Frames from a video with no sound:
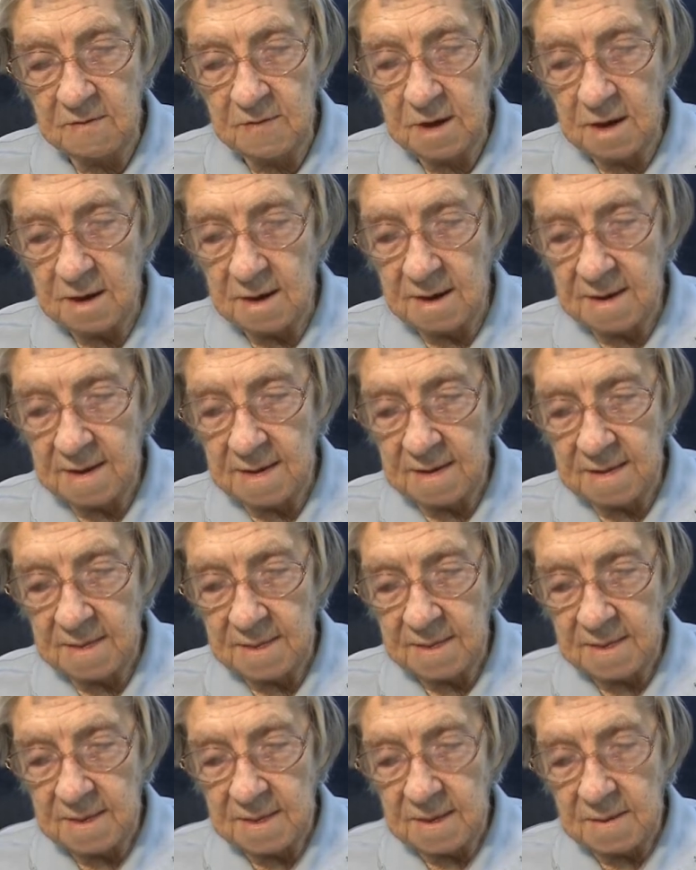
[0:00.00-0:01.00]
of God.
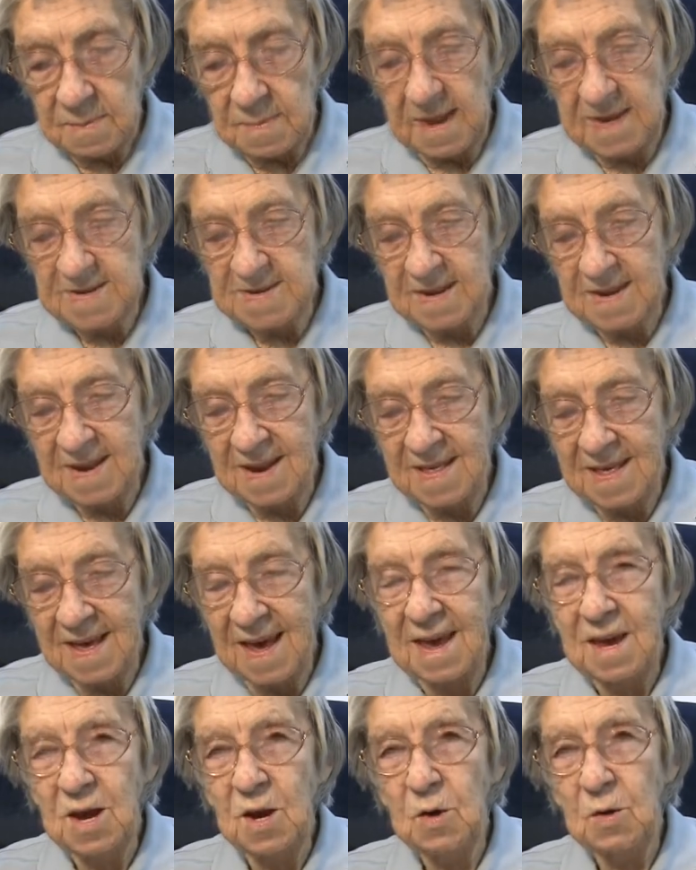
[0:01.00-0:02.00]
Blessed are
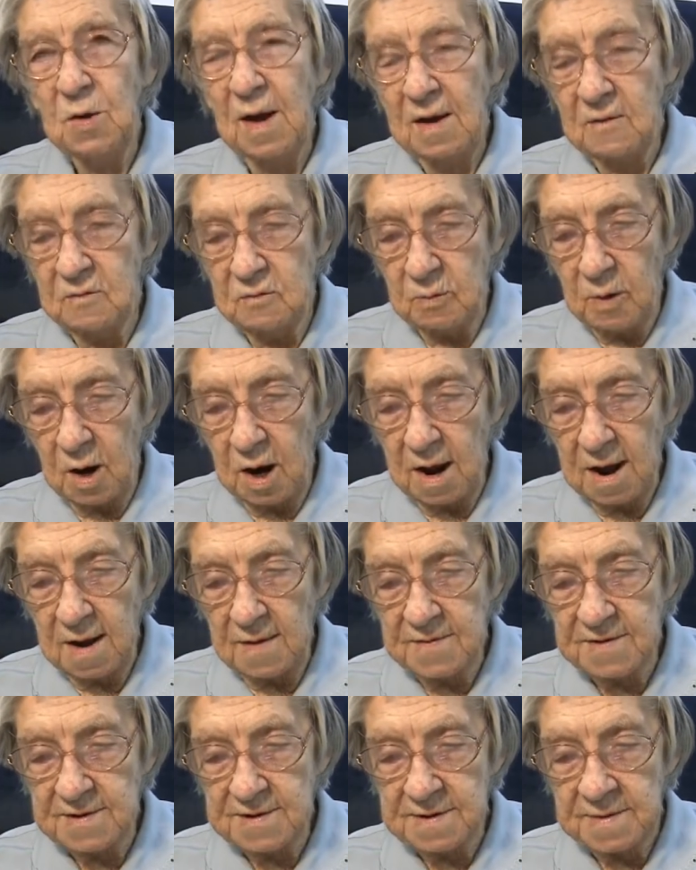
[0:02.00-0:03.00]
they who have
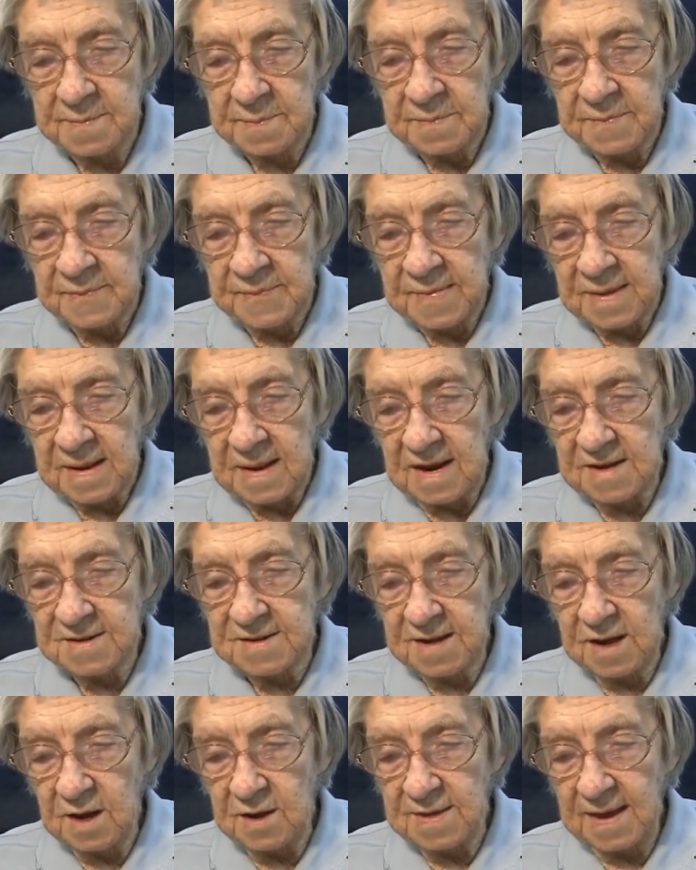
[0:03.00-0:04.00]
wives,
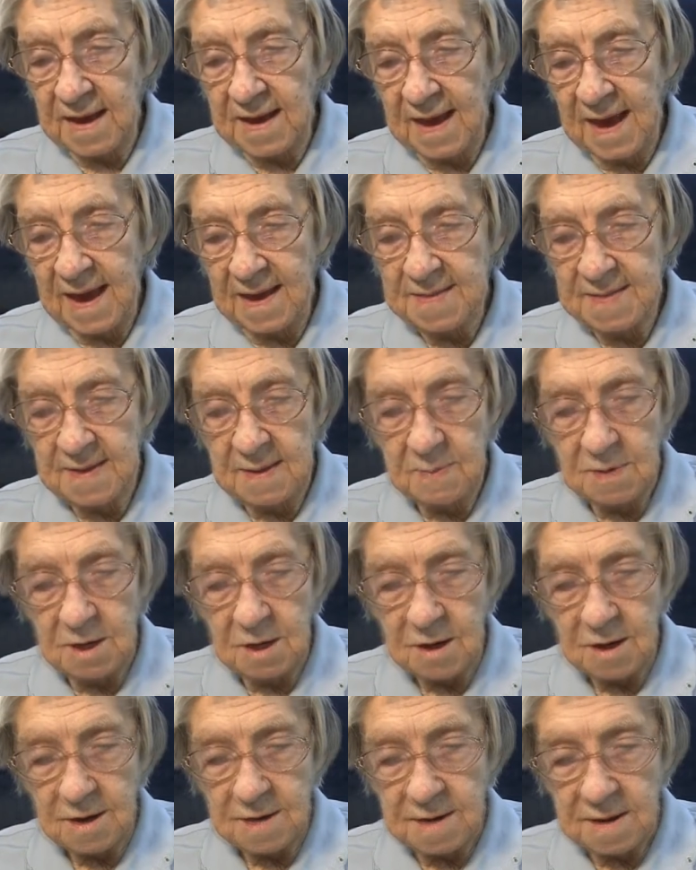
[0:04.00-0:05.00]
as though they had
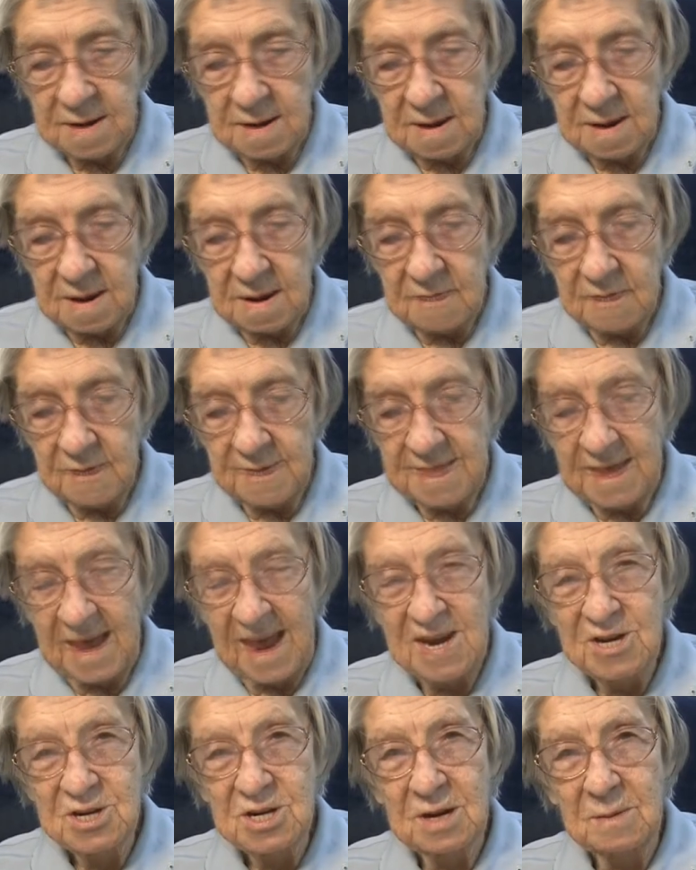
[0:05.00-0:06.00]
them not, for
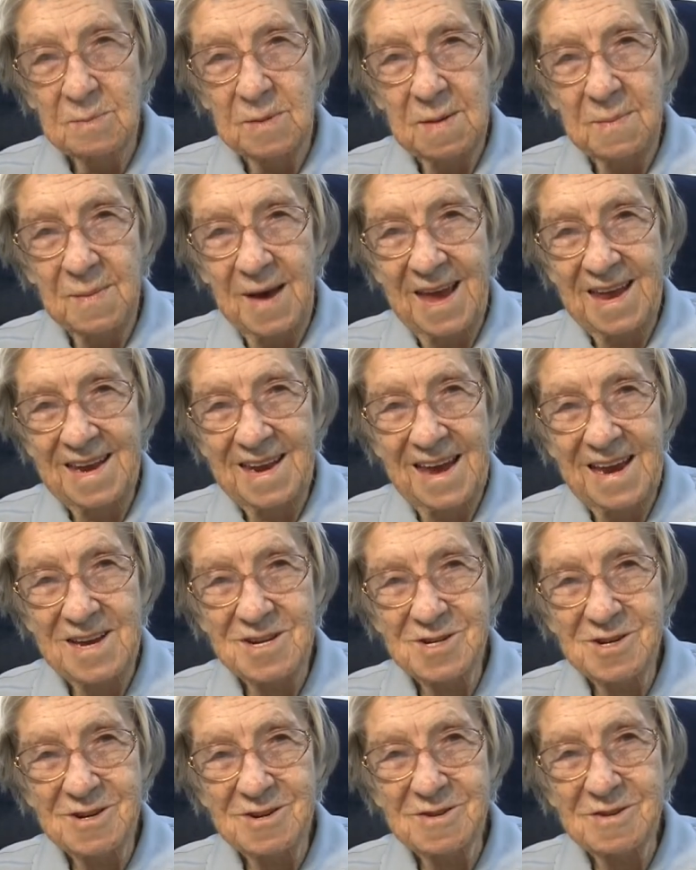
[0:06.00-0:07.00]
they shall be made
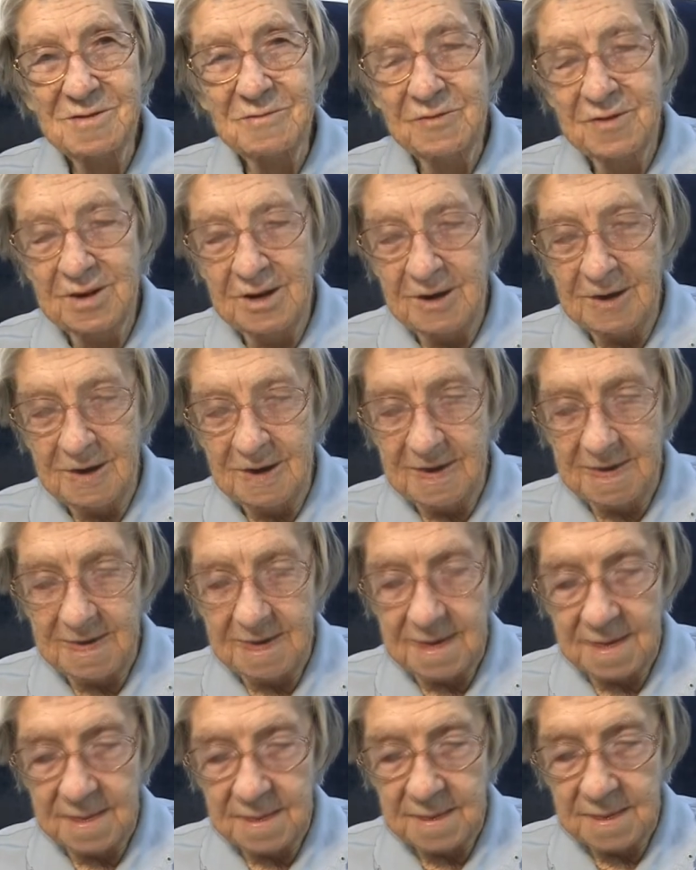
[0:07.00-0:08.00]
angels of
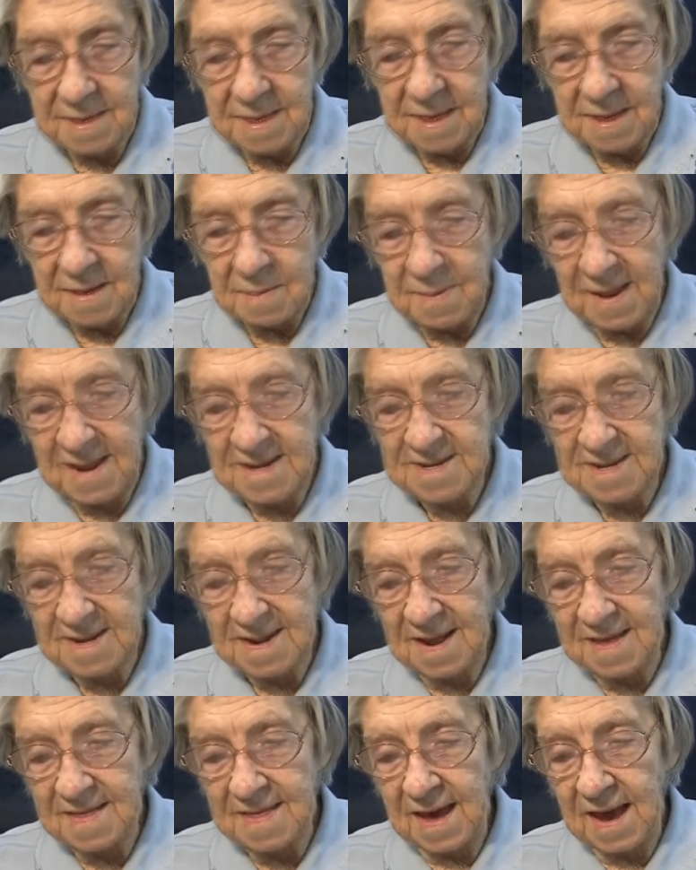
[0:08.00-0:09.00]
God. Blessed
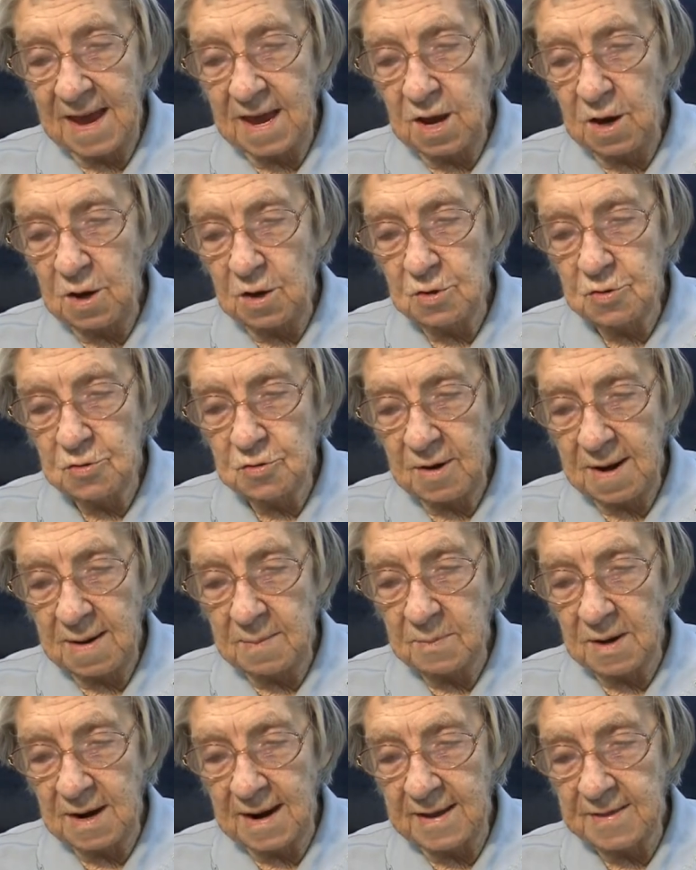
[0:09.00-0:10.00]
are they who
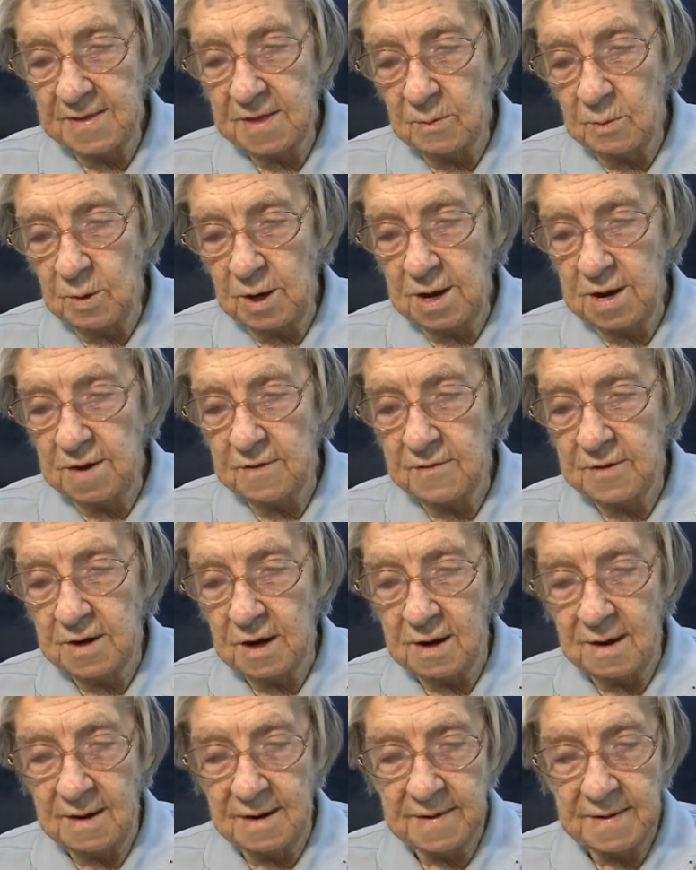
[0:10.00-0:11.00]
tremble at the word of
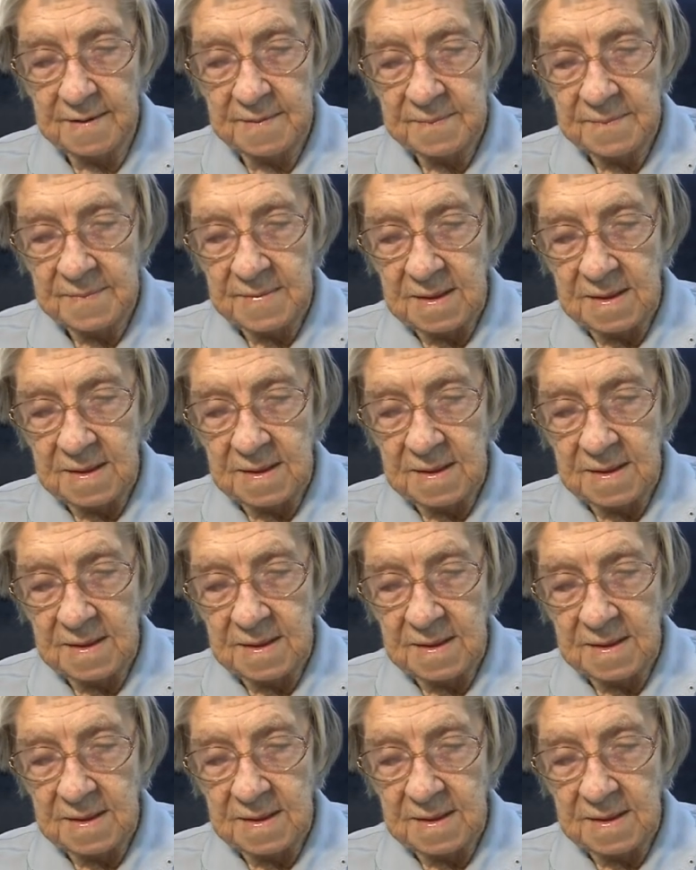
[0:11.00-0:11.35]
God,